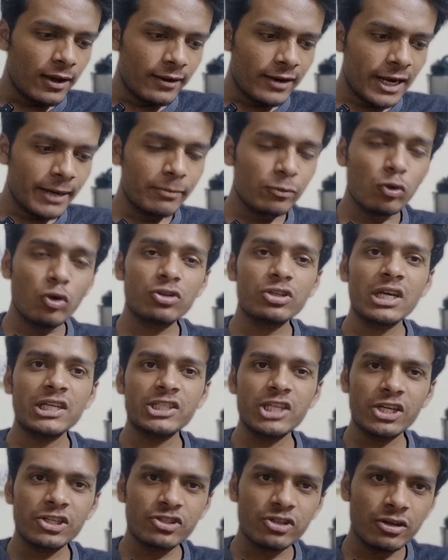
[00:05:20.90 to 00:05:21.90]
Let me know your
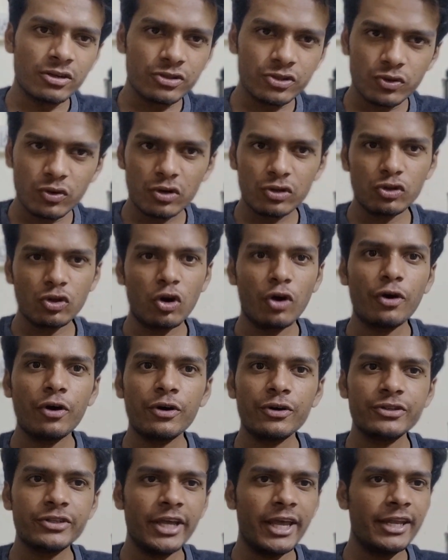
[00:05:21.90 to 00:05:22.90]
suggestions, your
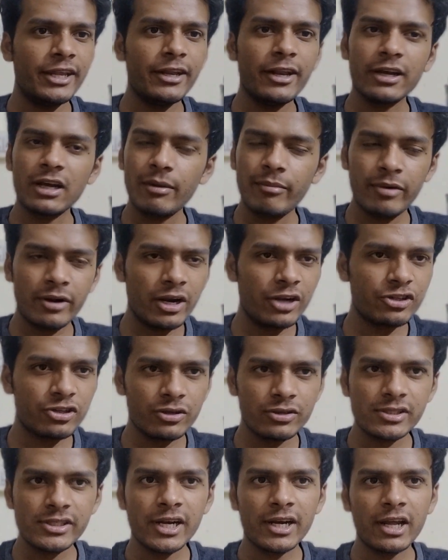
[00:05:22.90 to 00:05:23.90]
thoughts, any
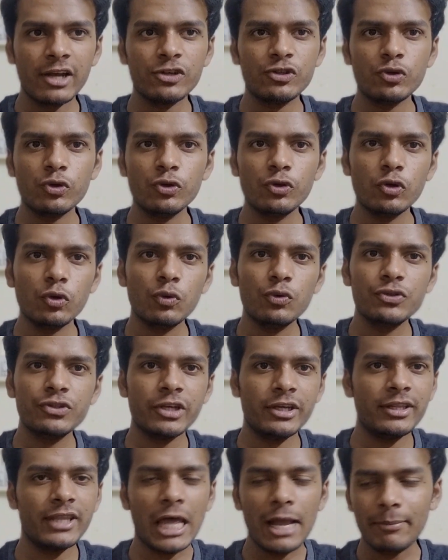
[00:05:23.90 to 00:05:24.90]
recommendations that I should use
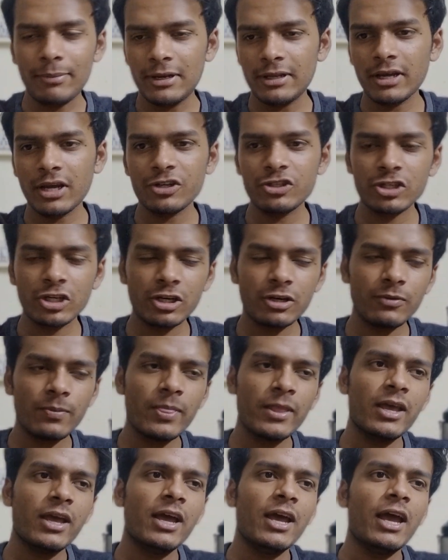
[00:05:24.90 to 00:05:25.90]
in the application,
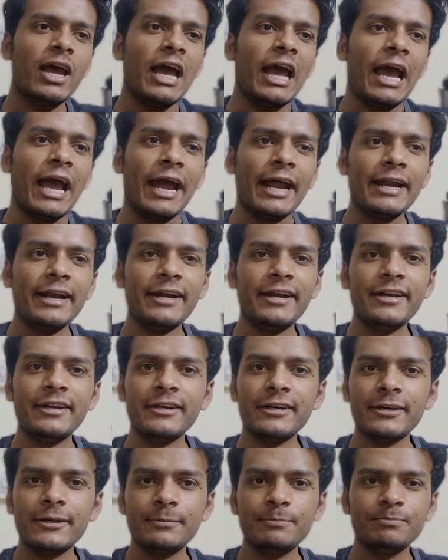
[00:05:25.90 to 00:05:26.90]
and
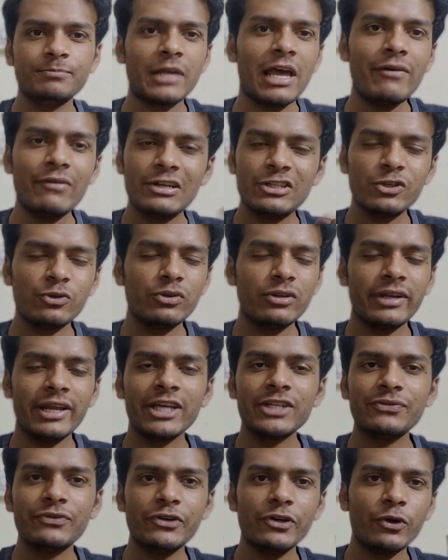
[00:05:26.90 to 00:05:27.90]
I will see you in the
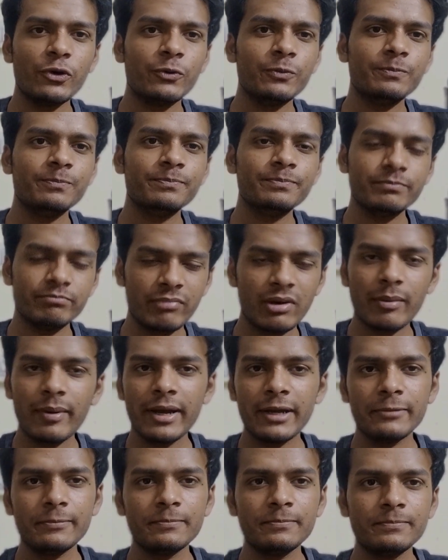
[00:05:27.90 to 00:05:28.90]
next video. Bye
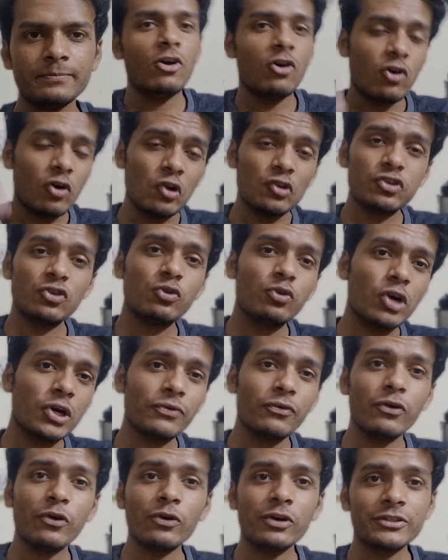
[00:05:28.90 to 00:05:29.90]
bye. Also, do not
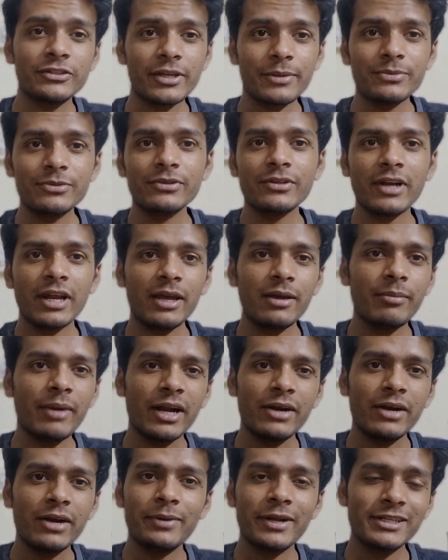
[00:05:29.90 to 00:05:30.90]
forget to subscribe
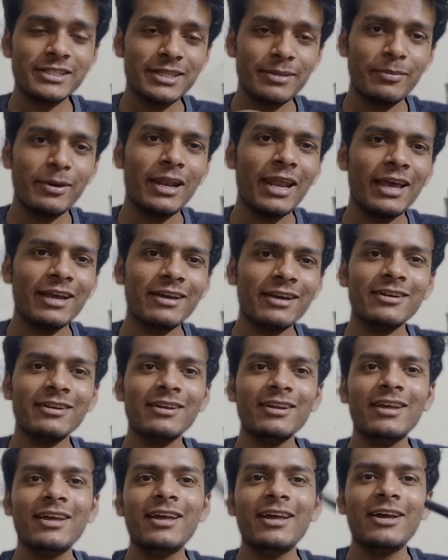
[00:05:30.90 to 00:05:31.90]
and press the bell
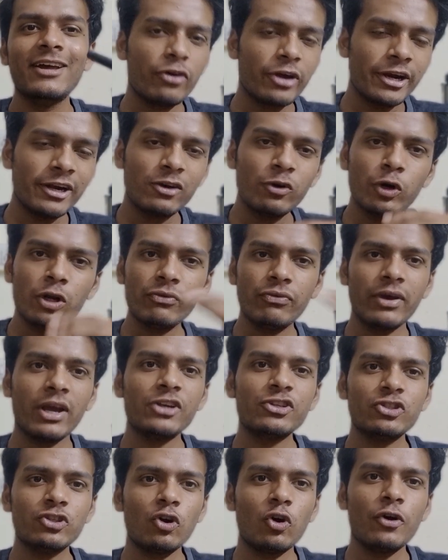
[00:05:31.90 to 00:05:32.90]
icon for getting
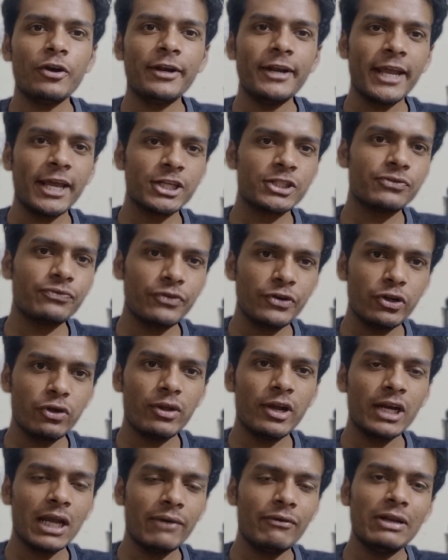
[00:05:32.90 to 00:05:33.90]
notification on next video
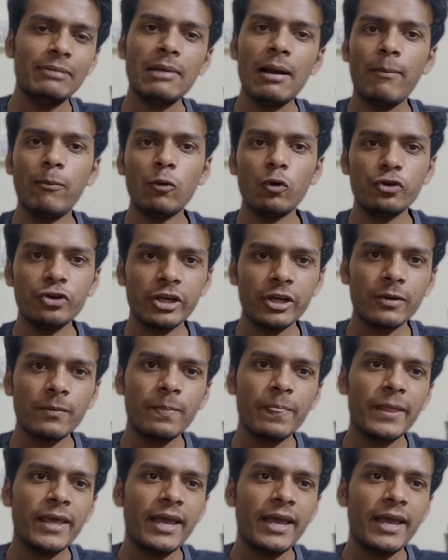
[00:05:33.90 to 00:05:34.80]
that I will be uploading,